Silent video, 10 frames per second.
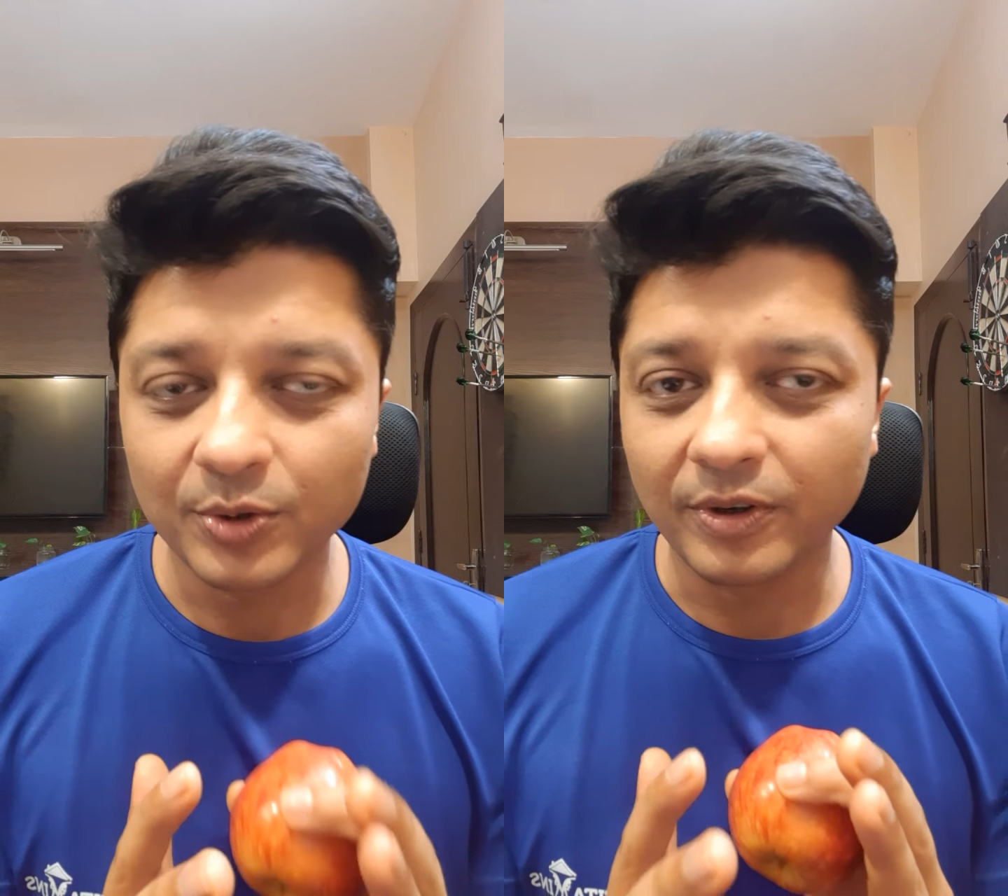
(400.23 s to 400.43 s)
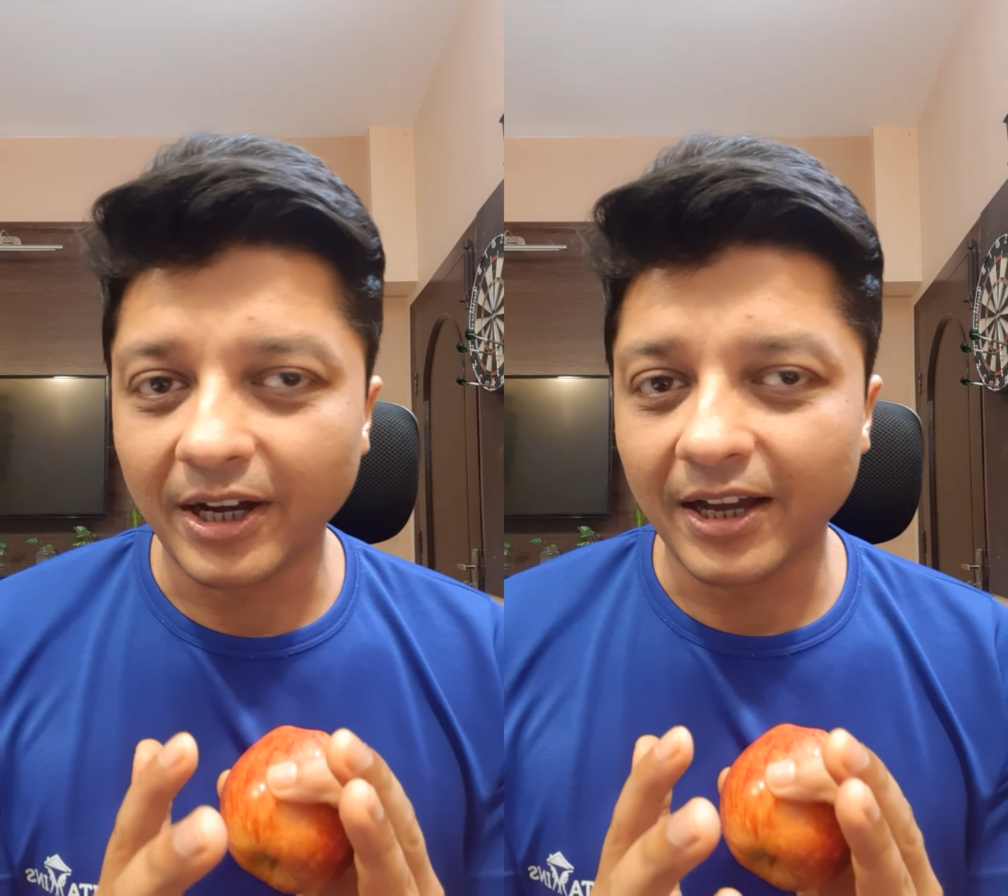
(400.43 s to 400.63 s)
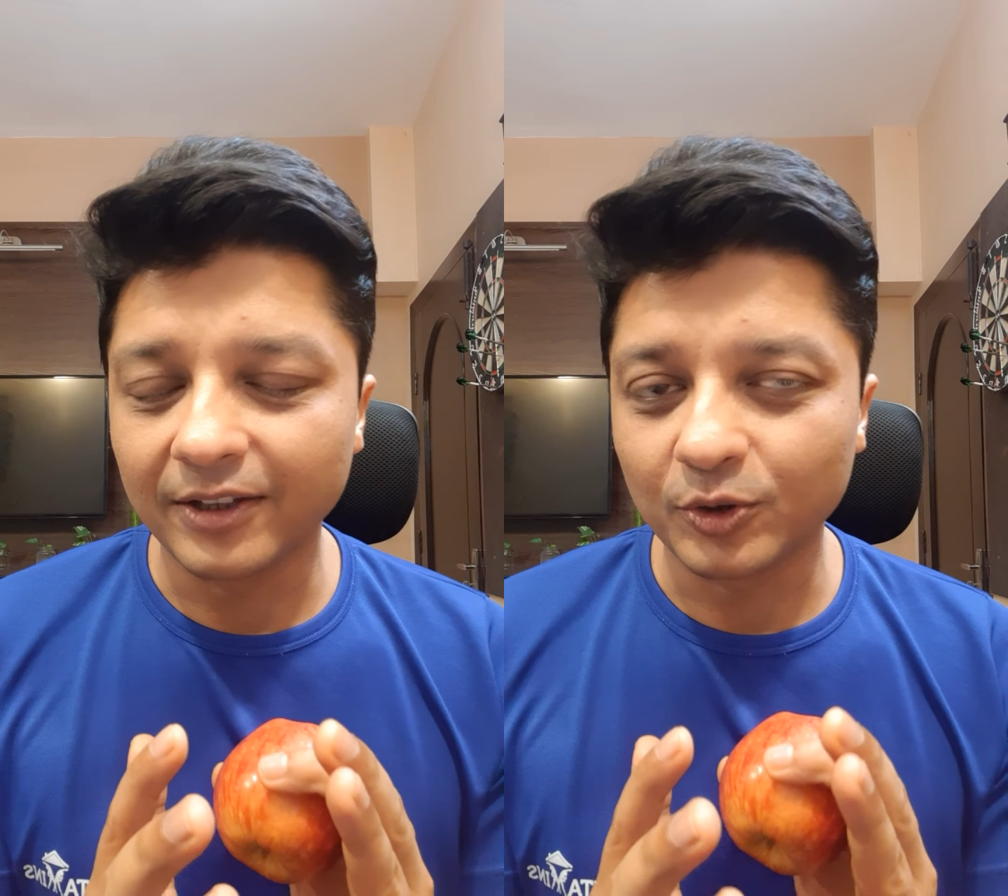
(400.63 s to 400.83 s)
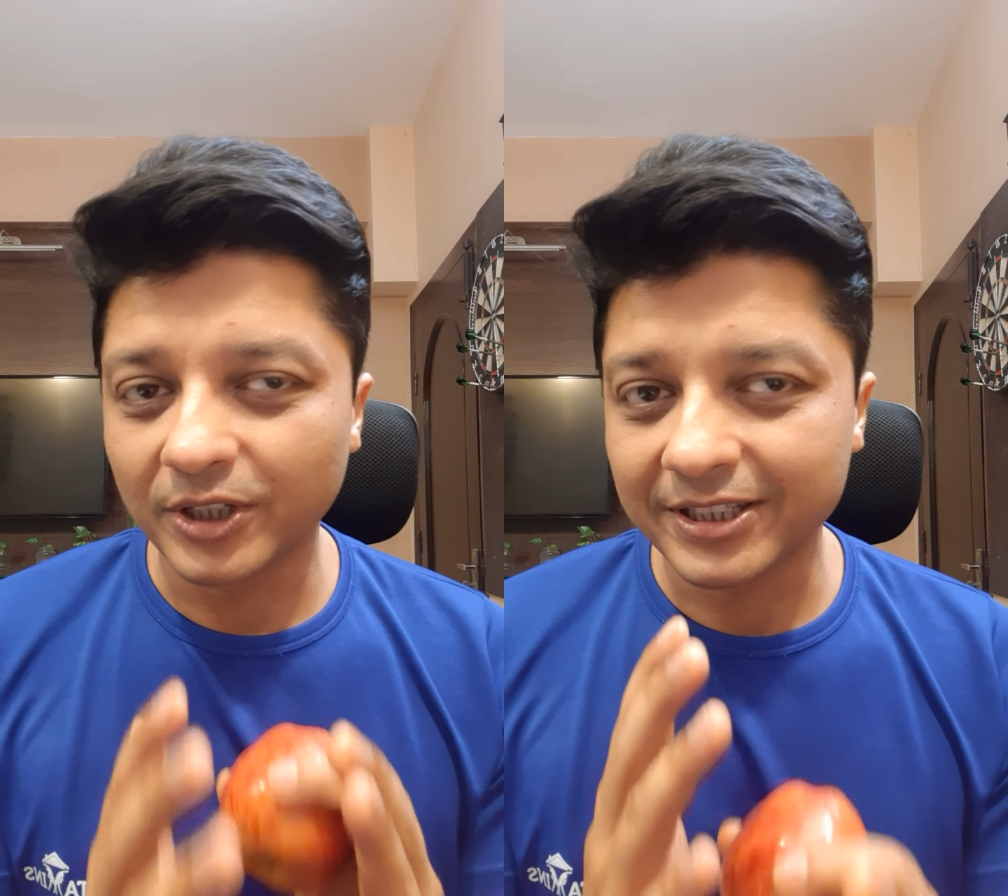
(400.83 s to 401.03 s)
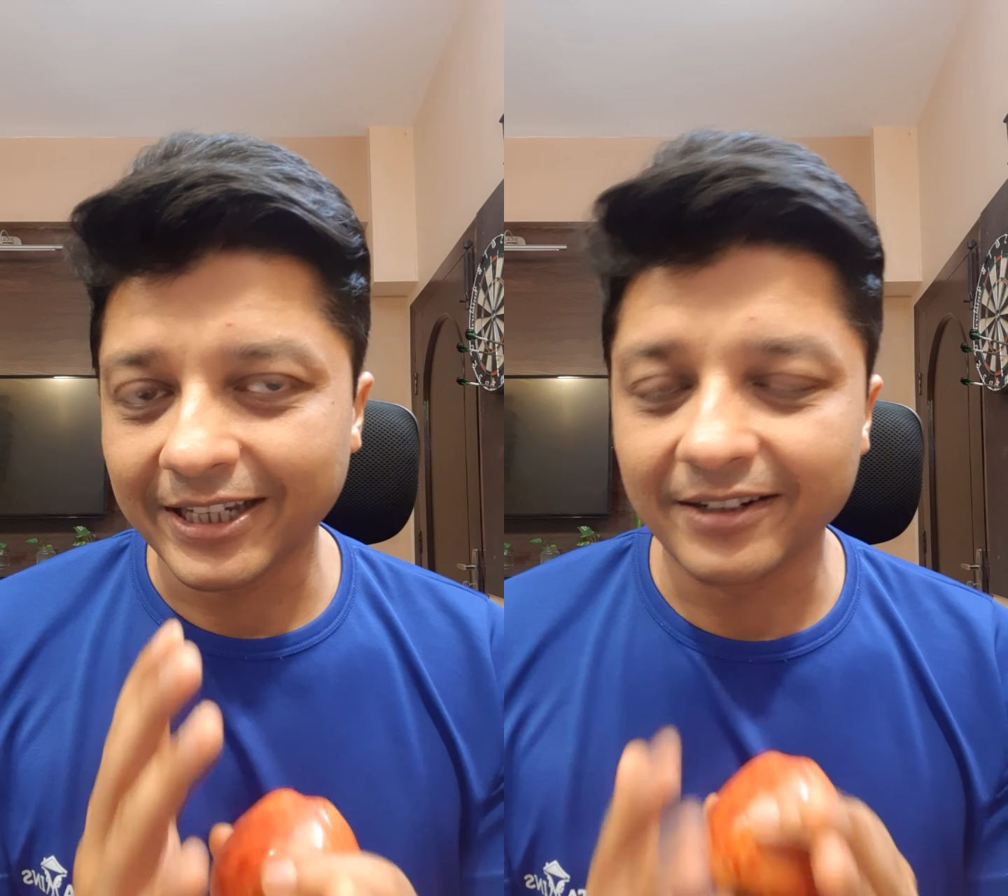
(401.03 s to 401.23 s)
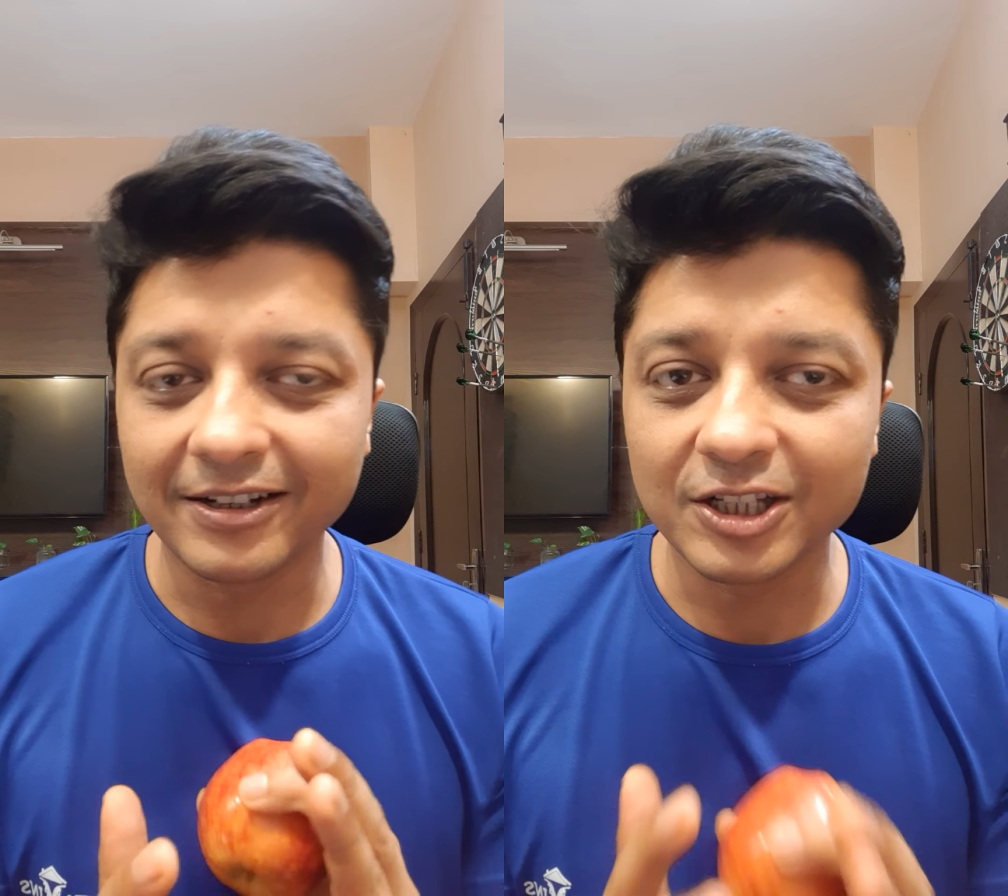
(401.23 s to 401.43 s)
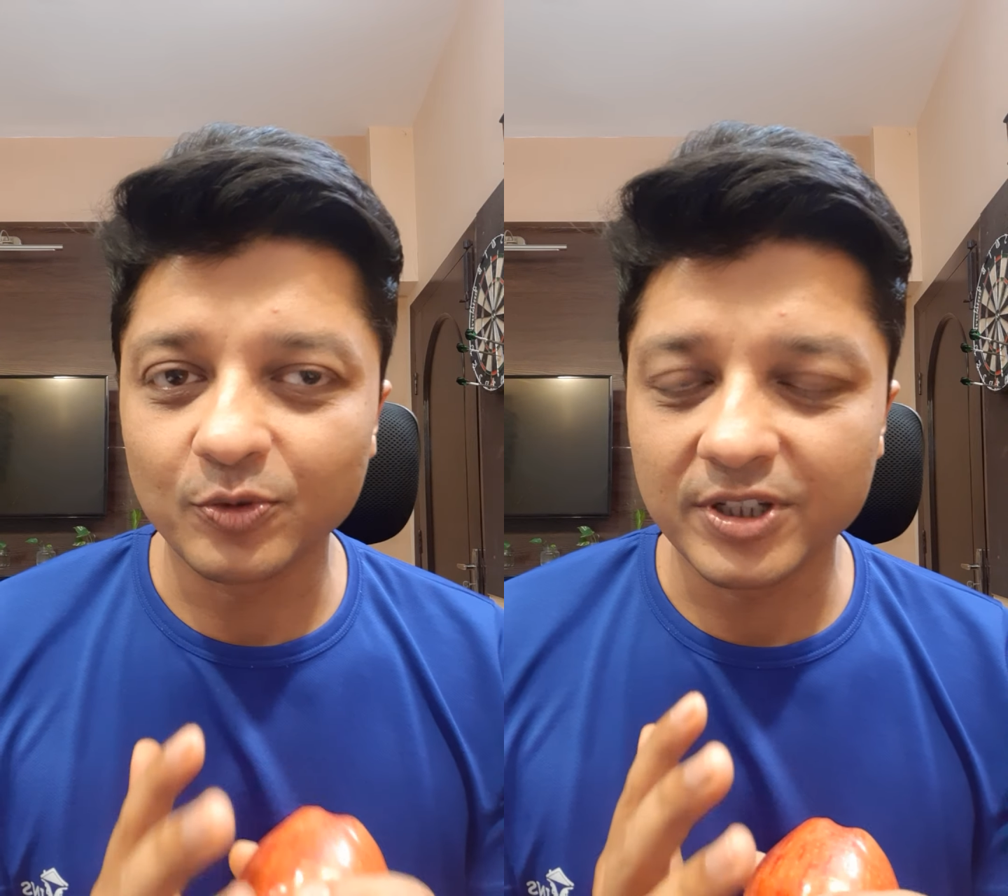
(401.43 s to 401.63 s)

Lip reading: to the signals